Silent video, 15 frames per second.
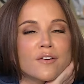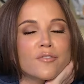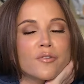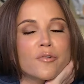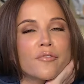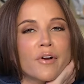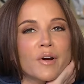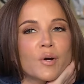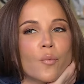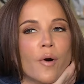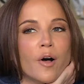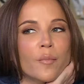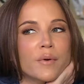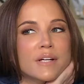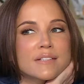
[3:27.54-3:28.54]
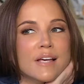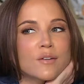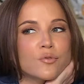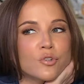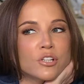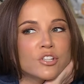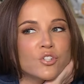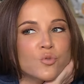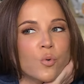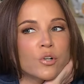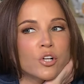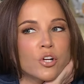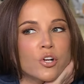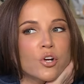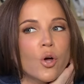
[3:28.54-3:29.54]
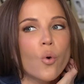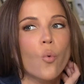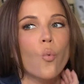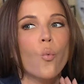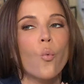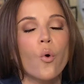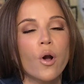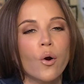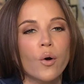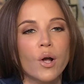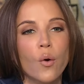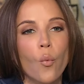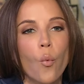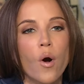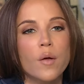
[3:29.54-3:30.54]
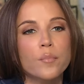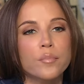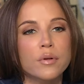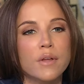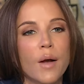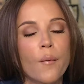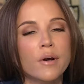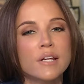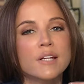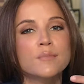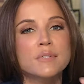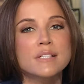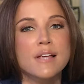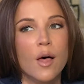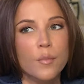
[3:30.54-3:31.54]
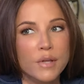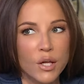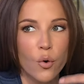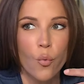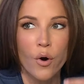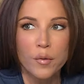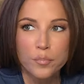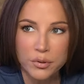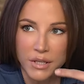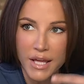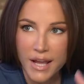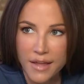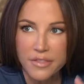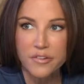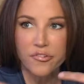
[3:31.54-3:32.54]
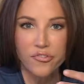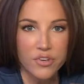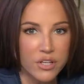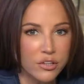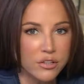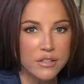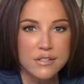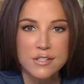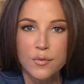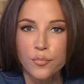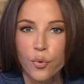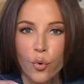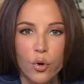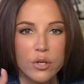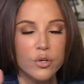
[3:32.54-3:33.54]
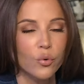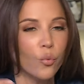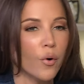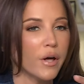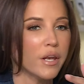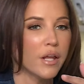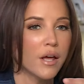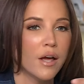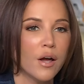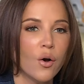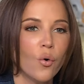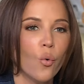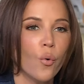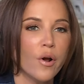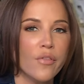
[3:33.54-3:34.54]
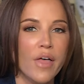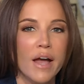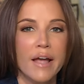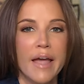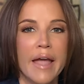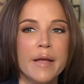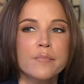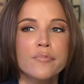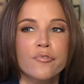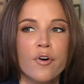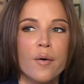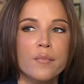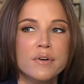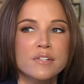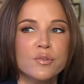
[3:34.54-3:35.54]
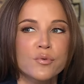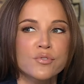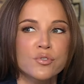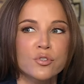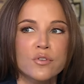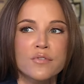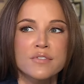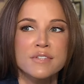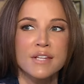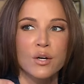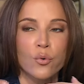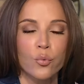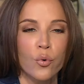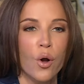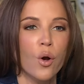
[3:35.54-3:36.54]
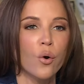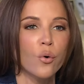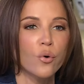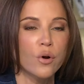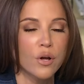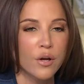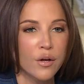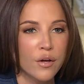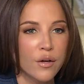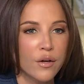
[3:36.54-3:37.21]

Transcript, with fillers: interview very well because I really just wanted to know what I wanted him to tell me, like, what play on the field at some point or where that came from, because it was sort of this like rogue